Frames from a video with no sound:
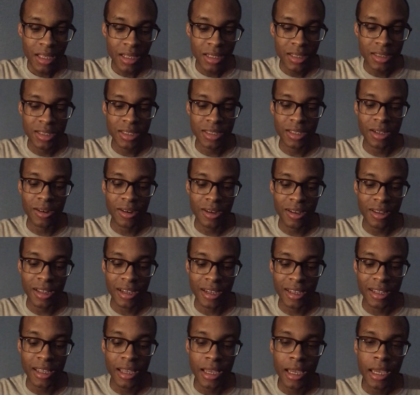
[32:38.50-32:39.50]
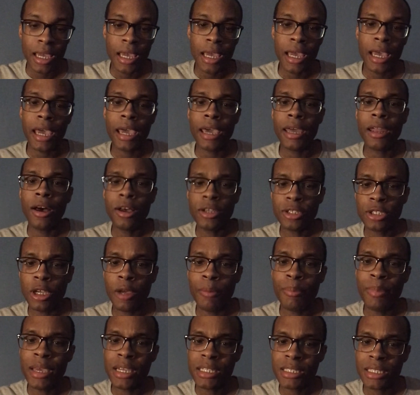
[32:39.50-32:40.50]
So good luck. And also a
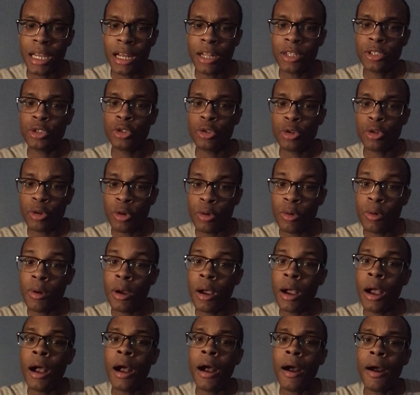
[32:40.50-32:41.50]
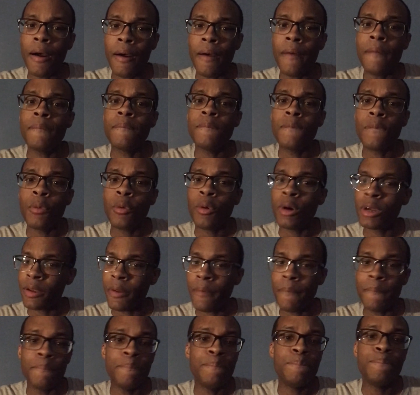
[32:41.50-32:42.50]
big shout out to one of
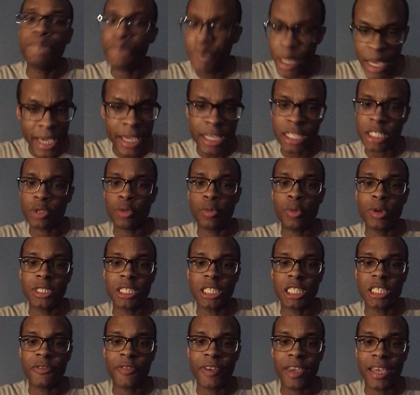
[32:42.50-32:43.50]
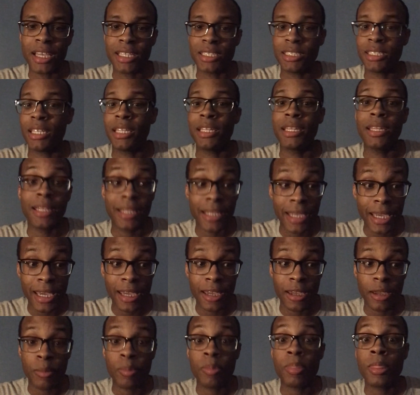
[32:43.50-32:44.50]
the biggest Wizards fans in the
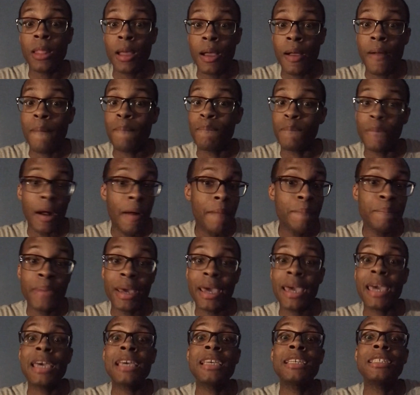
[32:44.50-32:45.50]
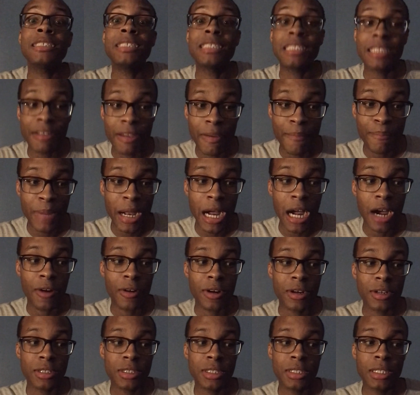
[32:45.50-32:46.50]
game, my man Steven
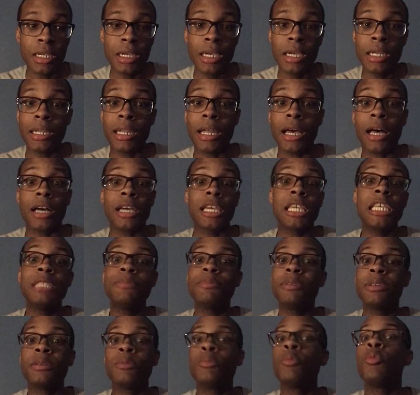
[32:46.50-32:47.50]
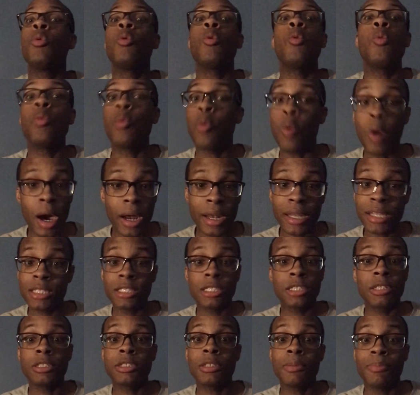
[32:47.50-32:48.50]
Powers. Now he's been wanting
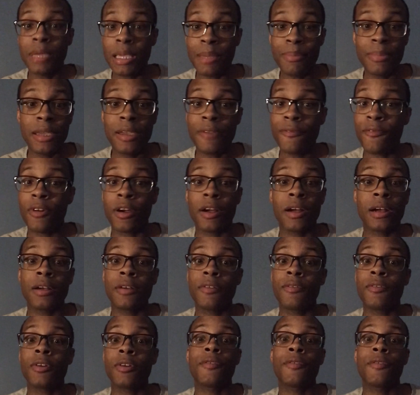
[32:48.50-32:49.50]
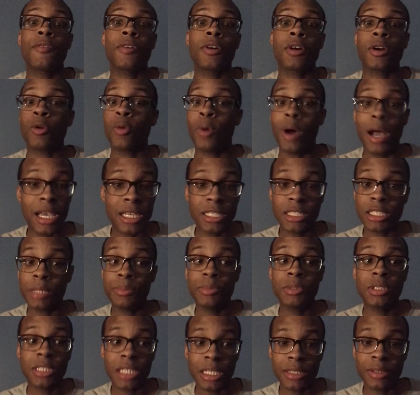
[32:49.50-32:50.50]
to meet me for quite some
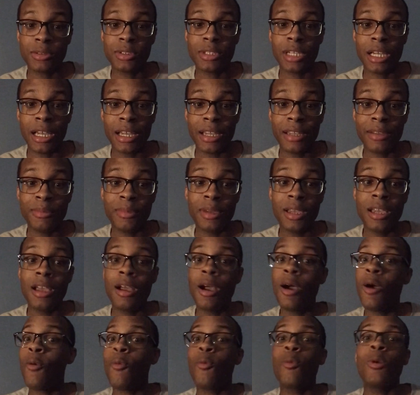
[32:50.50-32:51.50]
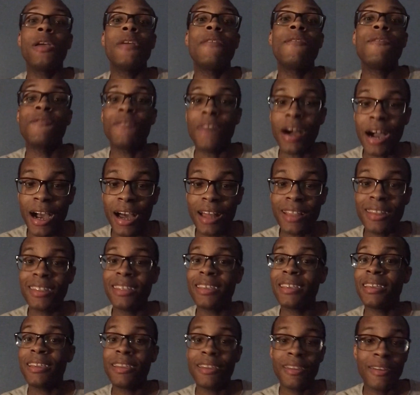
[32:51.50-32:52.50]
time. We
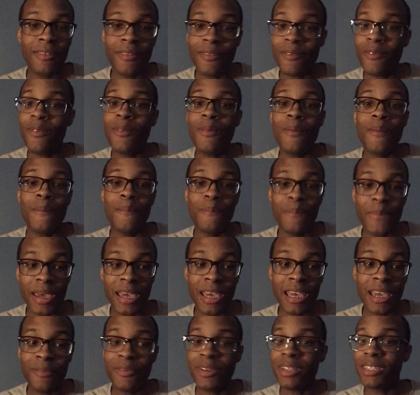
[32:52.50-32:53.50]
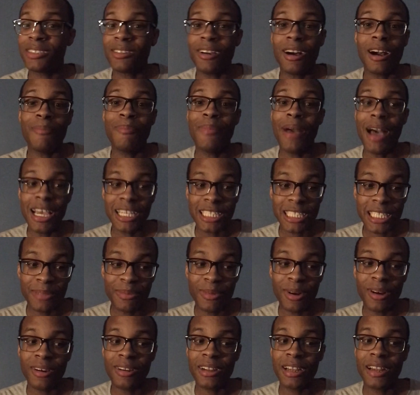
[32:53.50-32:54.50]
finally met. We talked
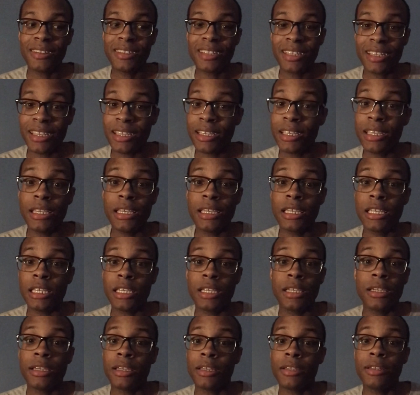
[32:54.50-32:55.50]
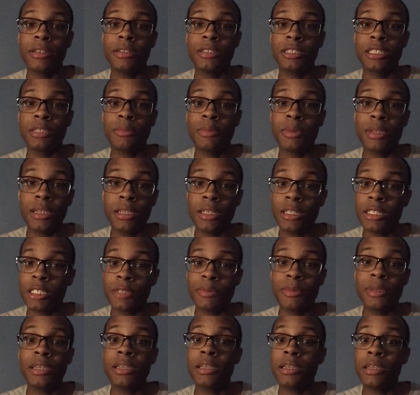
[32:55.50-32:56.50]
basketball and everything. To
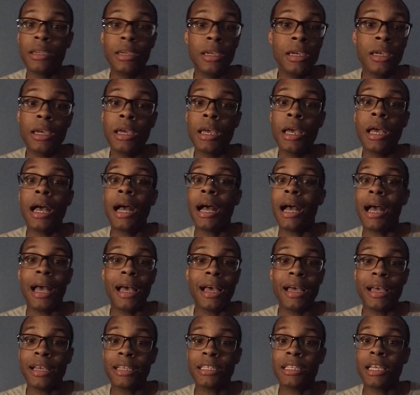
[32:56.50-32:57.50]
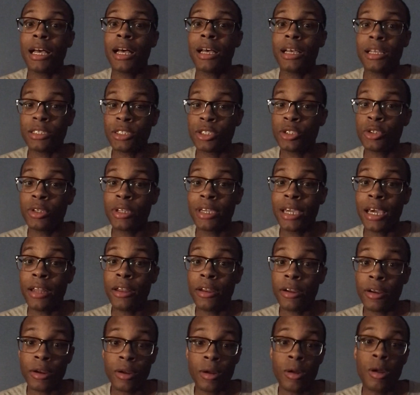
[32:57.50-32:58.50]
me, us 2
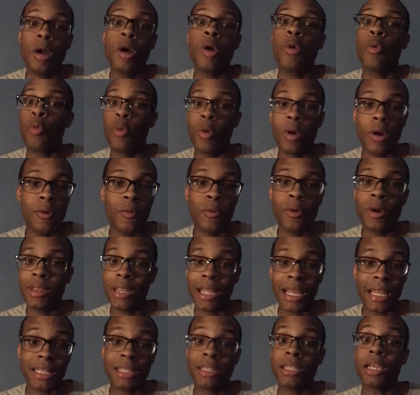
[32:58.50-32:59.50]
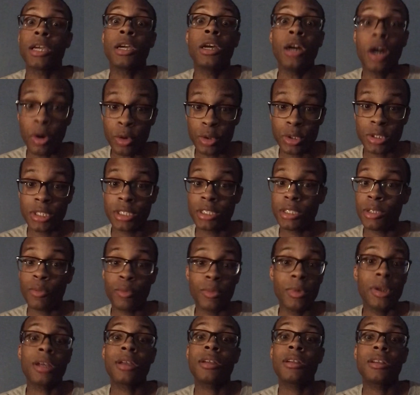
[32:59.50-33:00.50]
together, we're like the GOATs
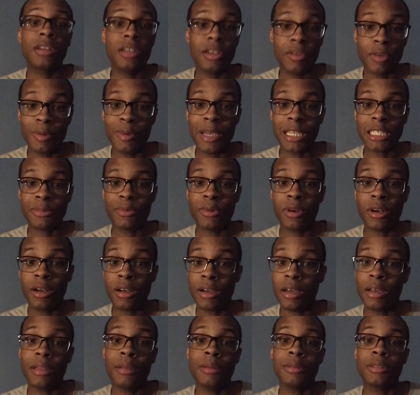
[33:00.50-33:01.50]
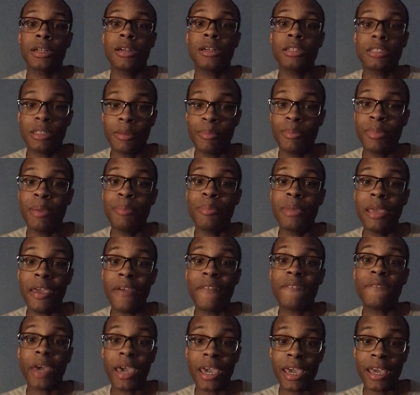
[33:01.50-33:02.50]
when it comes to basketball in terms of being
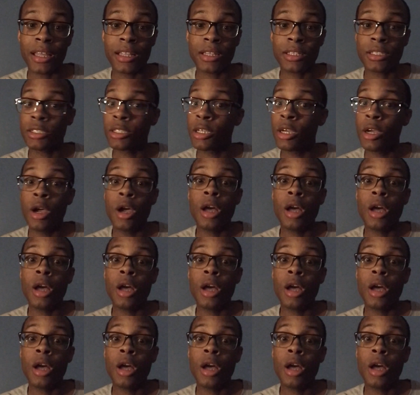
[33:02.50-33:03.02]
fans.